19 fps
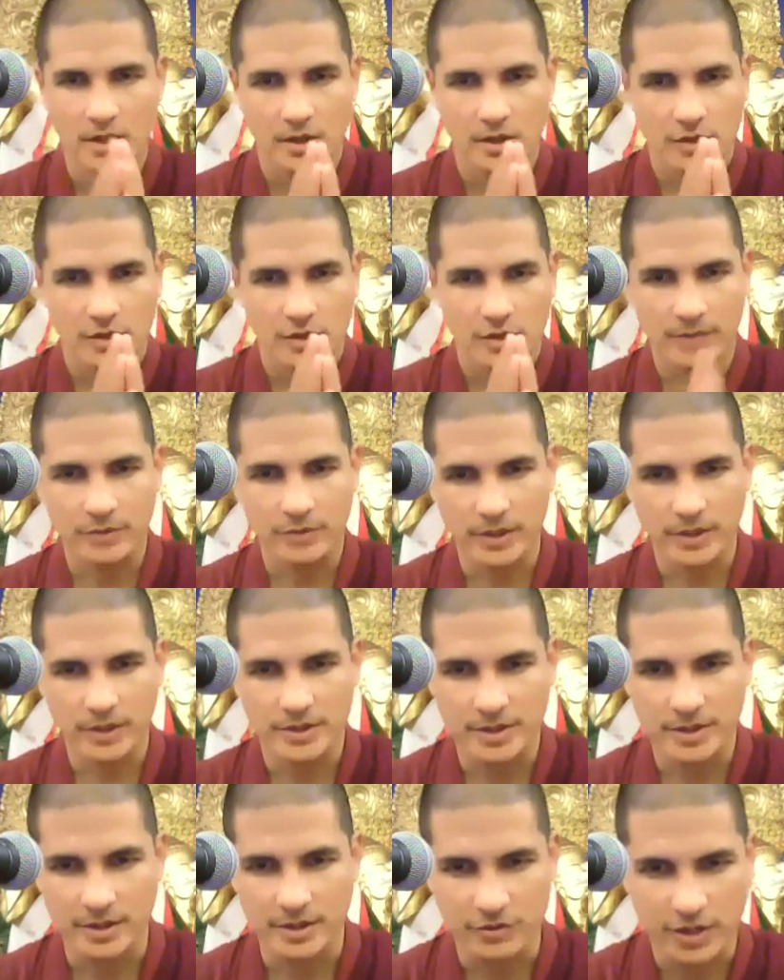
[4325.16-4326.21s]
chapter
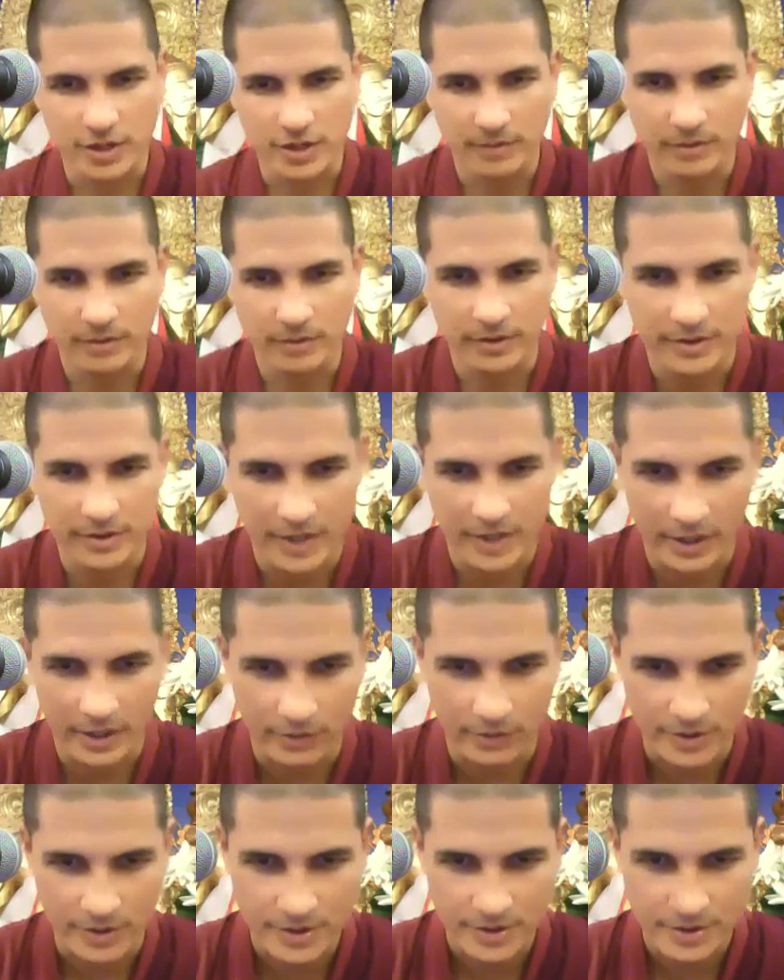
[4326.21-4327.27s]
18, chapter on the
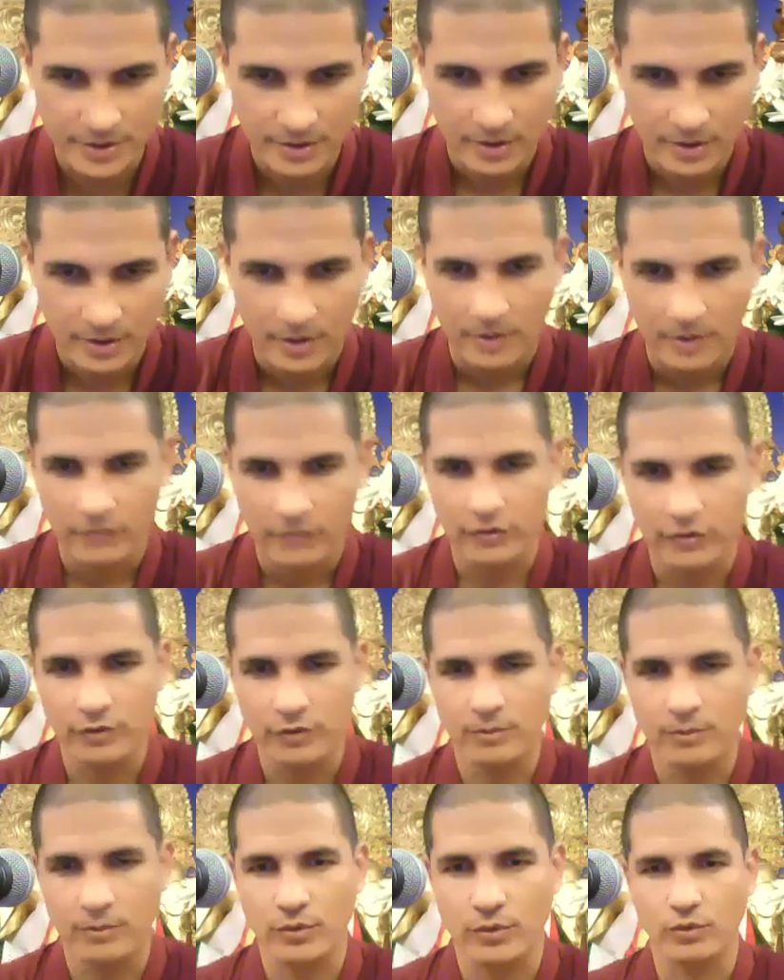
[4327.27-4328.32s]
tigress.
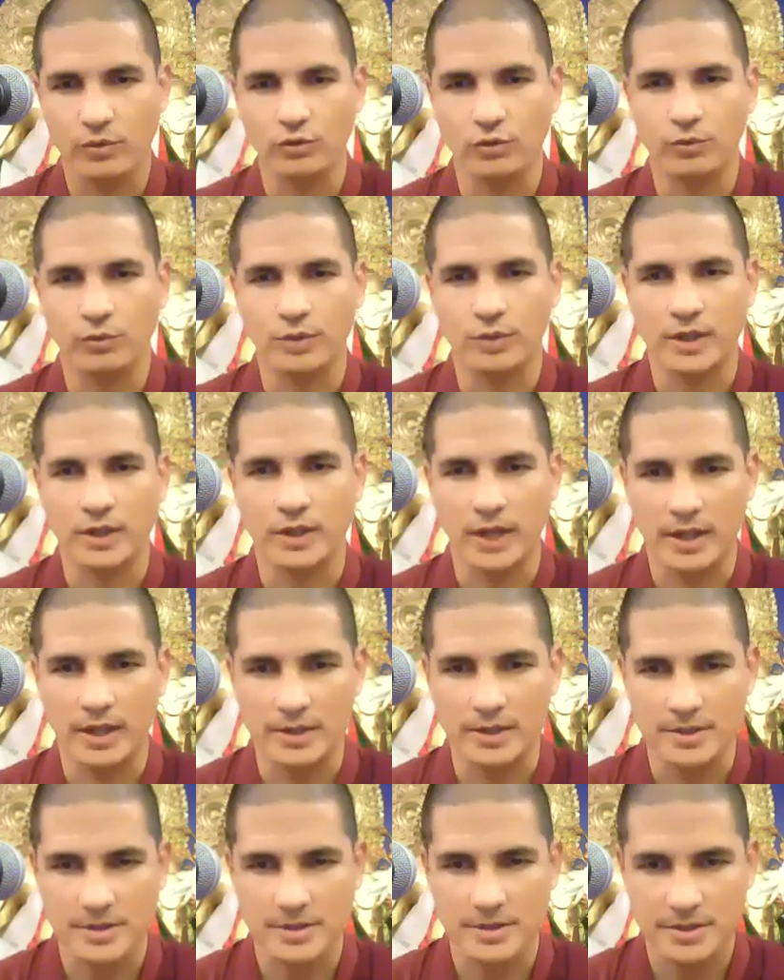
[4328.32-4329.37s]
Furthermore, O noble
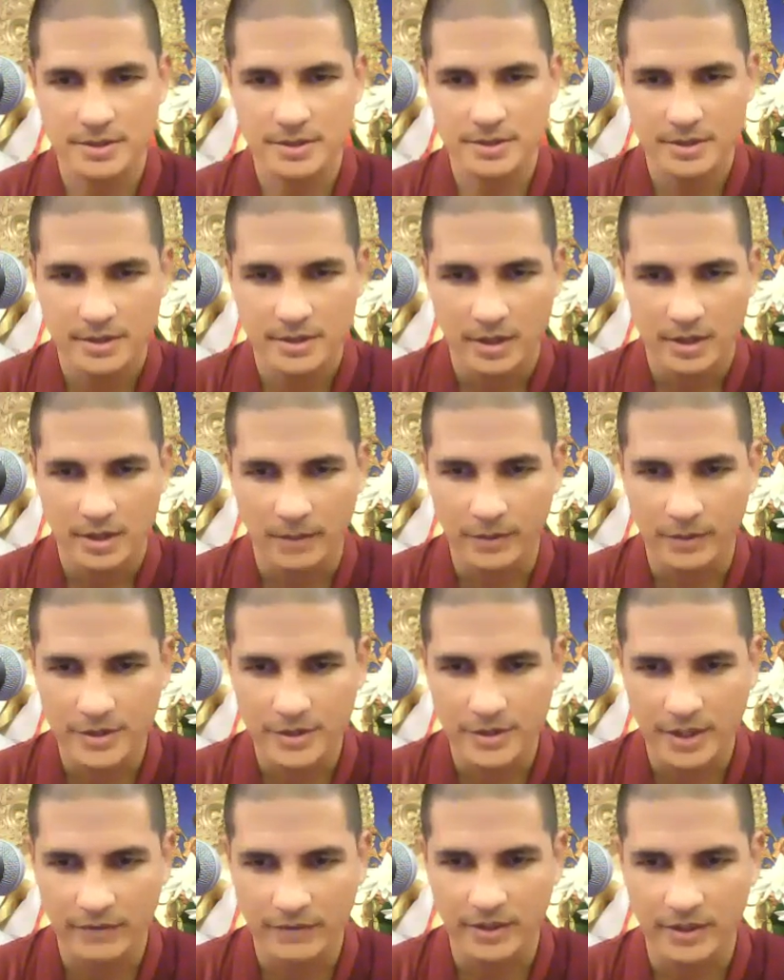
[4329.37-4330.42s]
goddess, a
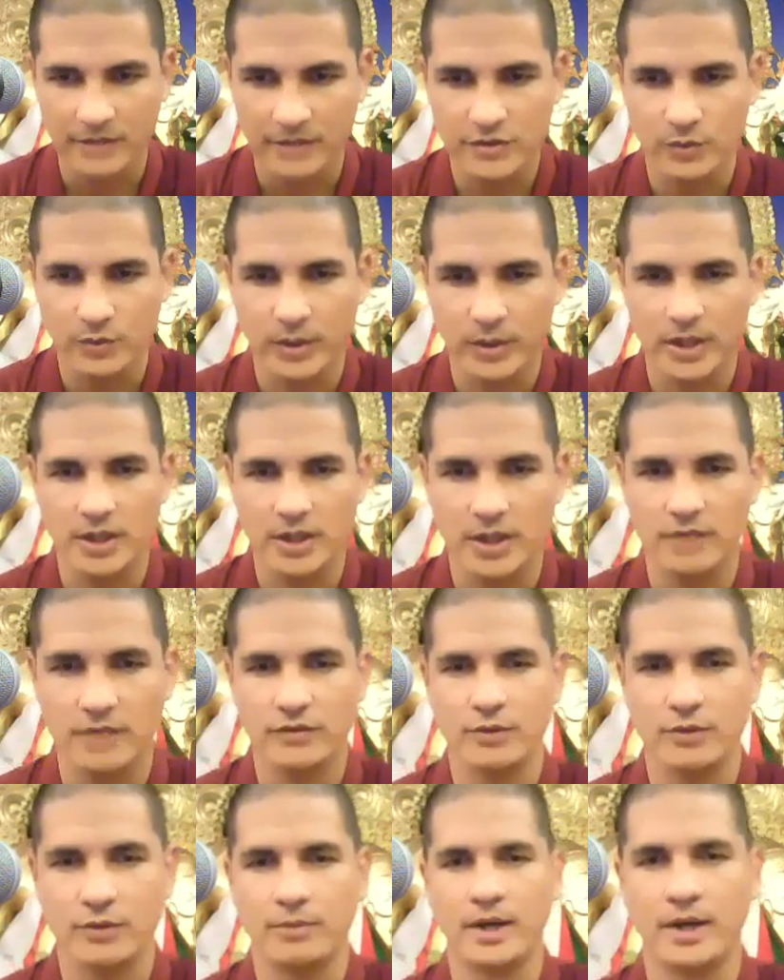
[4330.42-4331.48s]
bodhisattva gives away even
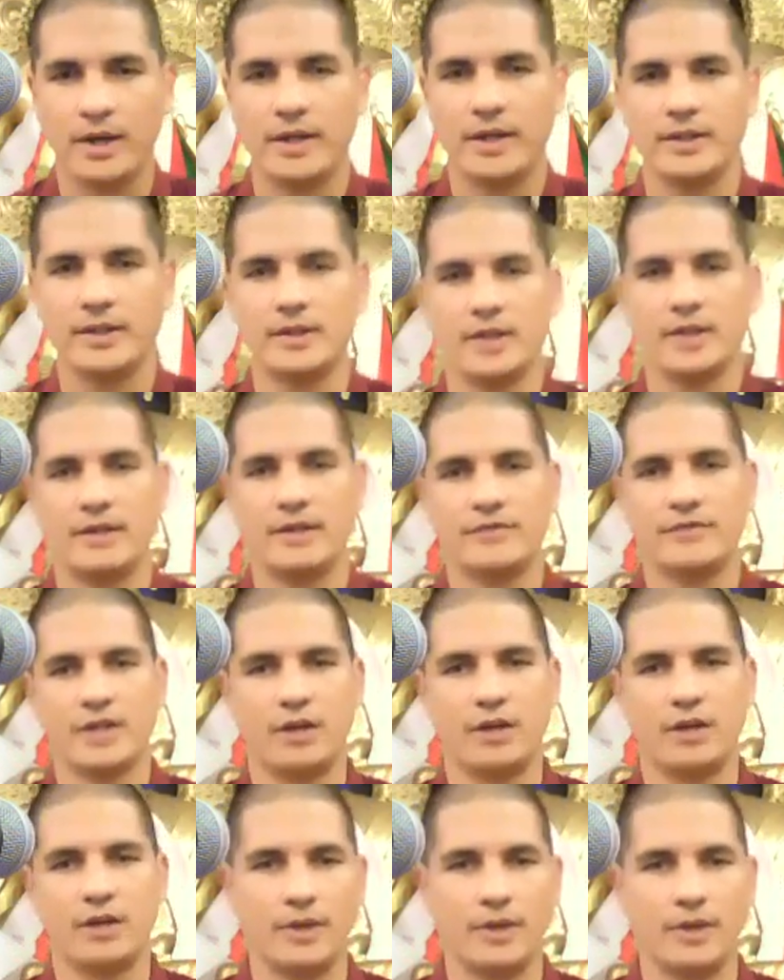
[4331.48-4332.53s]
their body and life to
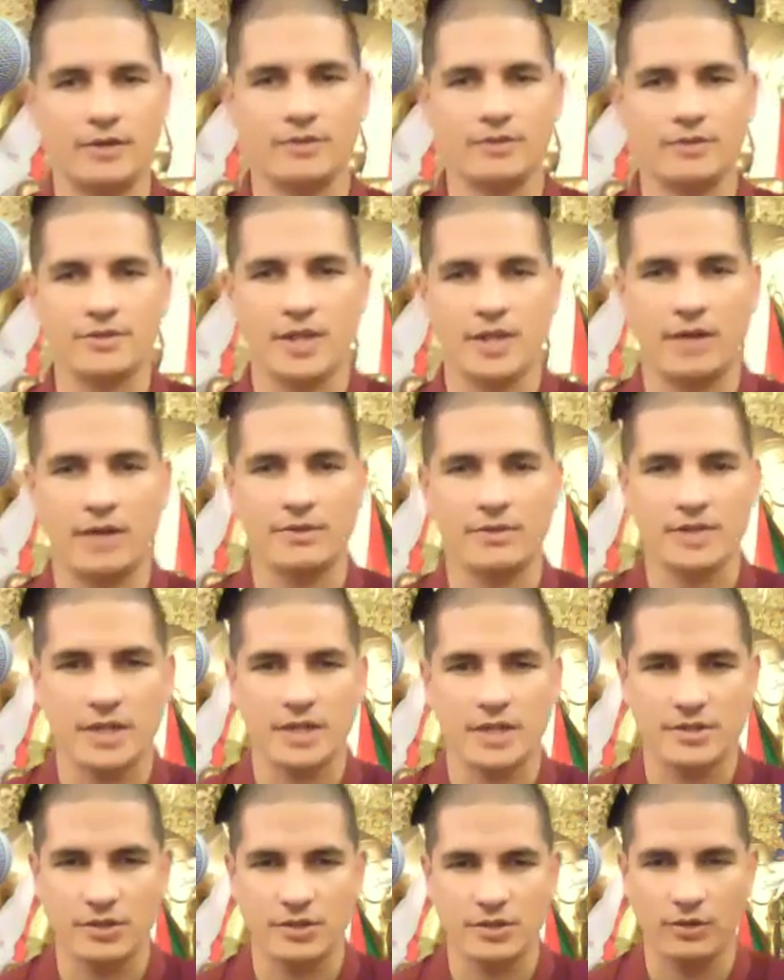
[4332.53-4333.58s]
help others. How is
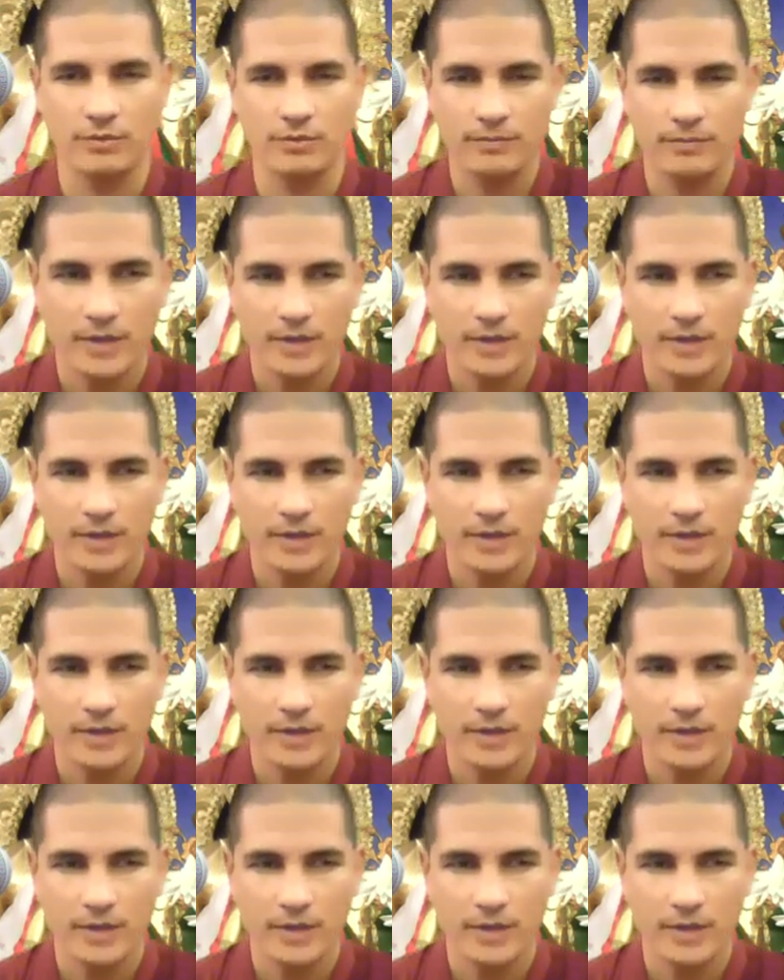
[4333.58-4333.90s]
that so?